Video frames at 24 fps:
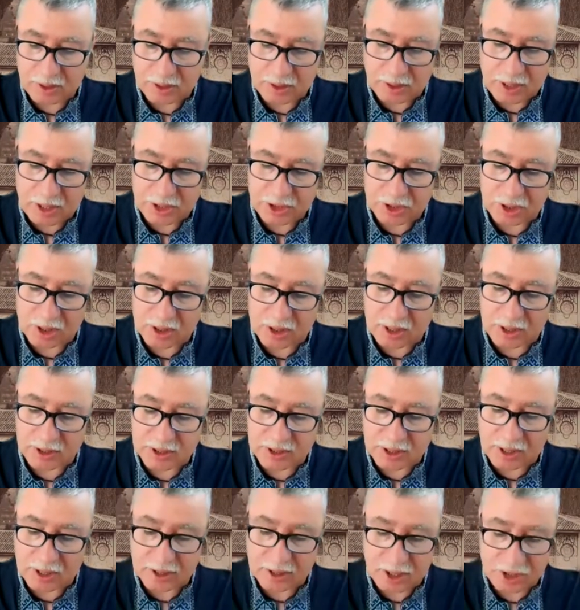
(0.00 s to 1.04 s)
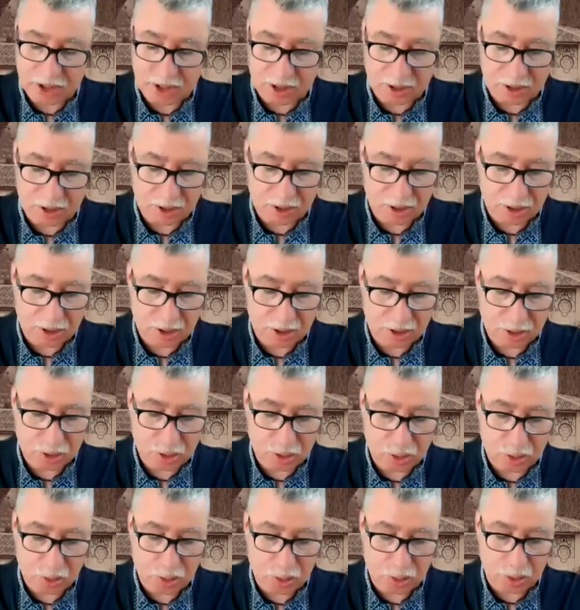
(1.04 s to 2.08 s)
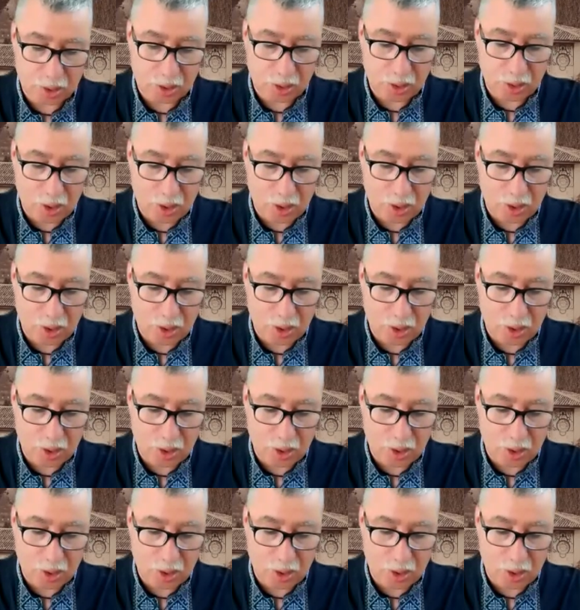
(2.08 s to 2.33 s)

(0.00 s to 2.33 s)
national consolidation through